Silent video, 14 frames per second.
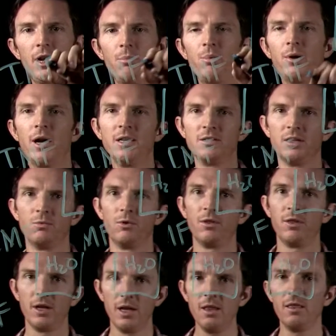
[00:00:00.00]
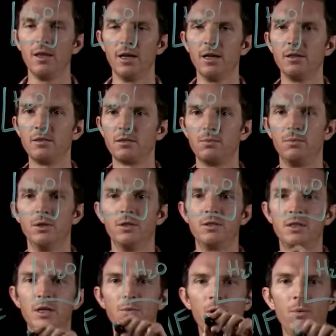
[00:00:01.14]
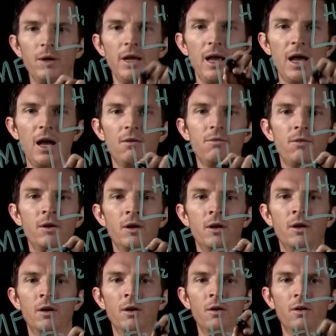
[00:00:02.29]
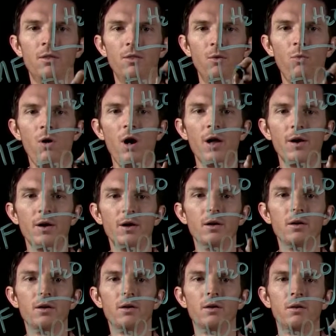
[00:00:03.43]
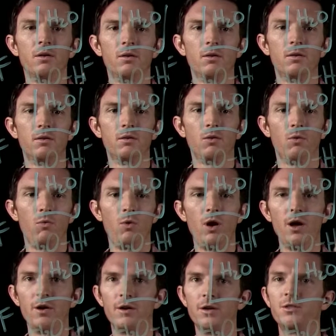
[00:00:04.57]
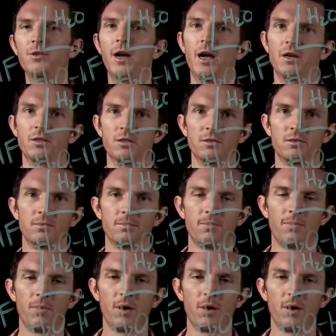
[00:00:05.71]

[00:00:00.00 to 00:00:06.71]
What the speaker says: that are present within this, we'd see, well, we have the water attractions.